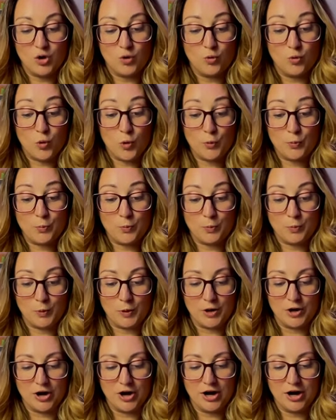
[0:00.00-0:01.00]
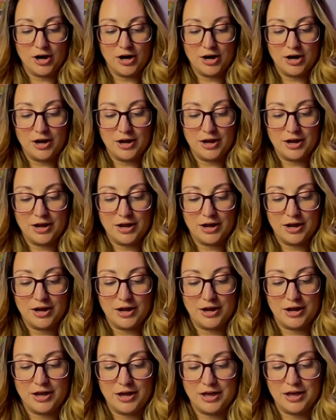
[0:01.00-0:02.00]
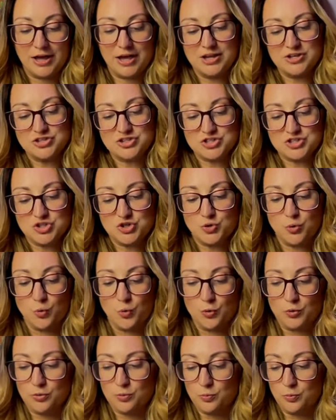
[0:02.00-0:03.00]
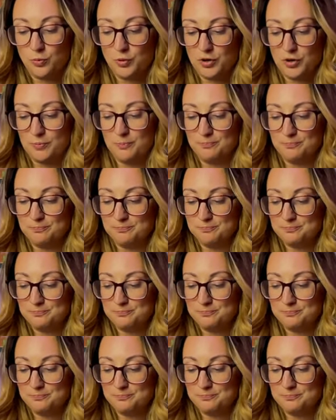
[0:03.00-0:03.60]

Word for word: Whooper, and just an Earthworm.